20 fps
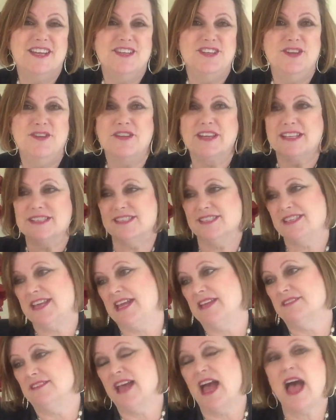You can
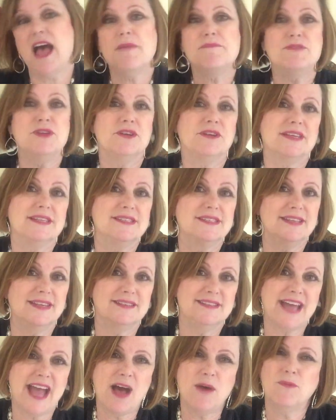stand up, you can sit
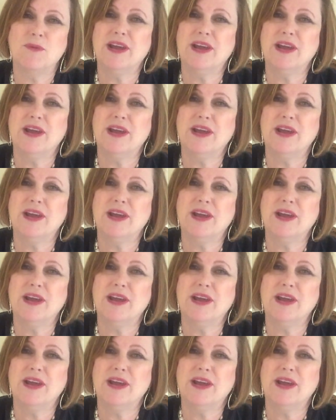down,